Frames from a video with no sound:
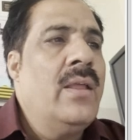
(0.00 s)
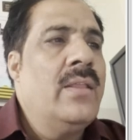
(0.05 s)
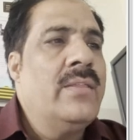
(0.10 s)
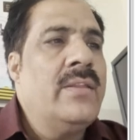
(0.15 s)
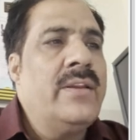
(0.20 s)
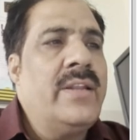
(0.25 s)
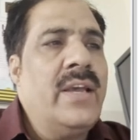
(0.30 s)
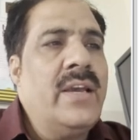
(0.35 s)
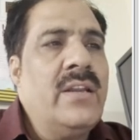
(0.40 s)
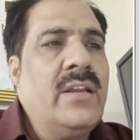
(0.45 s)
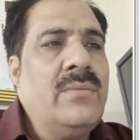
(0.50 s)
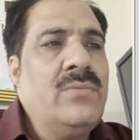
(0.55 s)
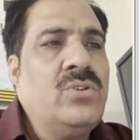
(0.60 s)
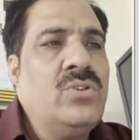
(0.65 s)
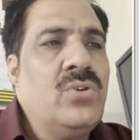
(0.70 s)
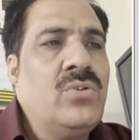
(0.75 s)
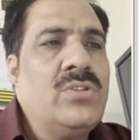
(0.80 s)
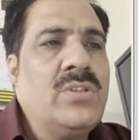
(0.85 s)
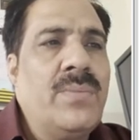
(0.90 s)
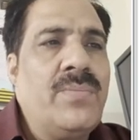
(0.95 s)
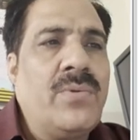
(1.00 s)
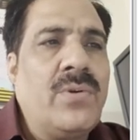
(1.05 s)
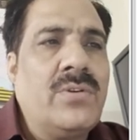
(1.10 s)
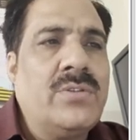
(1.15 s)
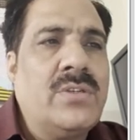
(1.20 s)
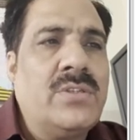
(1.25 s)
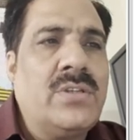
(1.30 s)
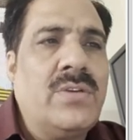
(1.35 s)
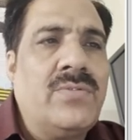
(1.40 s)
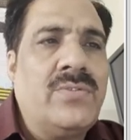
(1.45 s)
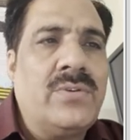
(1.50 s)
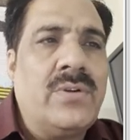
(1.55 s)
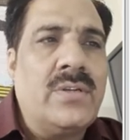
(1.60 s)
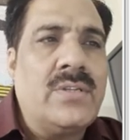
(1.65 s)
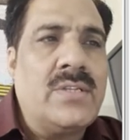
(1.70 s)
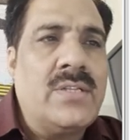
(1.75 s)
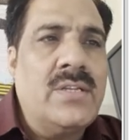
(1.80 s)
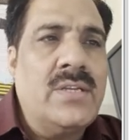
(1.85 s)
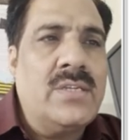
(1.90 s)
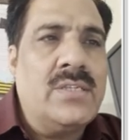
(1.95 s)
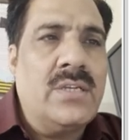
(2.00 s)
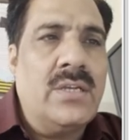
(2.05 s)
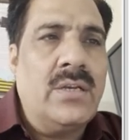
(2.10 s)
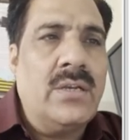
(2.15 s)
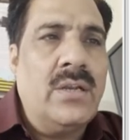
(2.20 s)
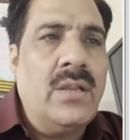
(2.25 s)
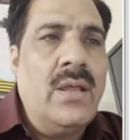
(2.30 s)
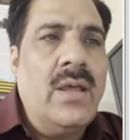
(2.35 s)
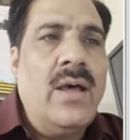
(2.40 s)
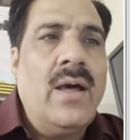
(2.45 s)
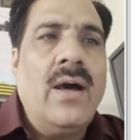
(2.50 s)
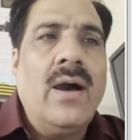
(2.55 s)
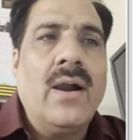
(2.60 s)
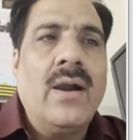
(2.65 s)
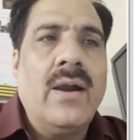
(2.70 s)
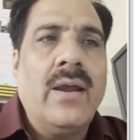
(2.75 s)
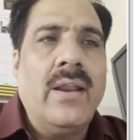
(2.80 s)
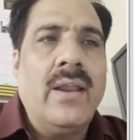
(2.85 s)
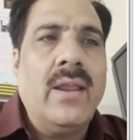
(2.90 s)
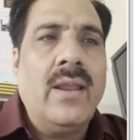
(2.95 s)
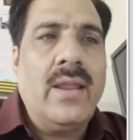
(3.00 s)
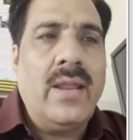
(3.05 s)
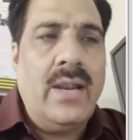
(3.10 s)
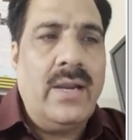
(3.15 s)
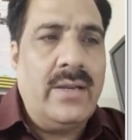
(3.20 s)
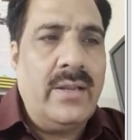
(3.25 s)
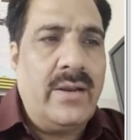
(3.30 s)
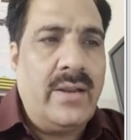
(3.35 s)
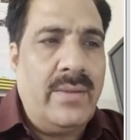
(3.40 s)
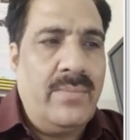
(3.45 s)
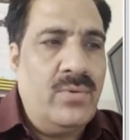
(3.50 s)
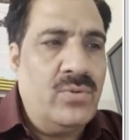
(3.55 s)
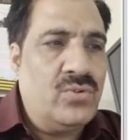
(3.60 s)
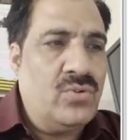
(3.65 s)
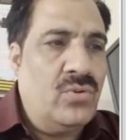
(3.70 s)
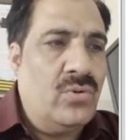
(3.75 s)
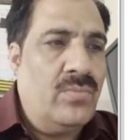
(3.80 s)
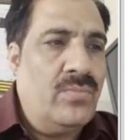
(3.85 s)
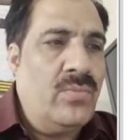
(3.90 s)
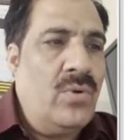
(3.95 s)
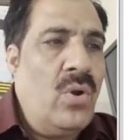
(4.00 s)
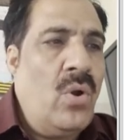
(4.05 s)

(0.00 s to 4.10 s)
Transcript: The diagram shows the process of translation occurring at a ribosome.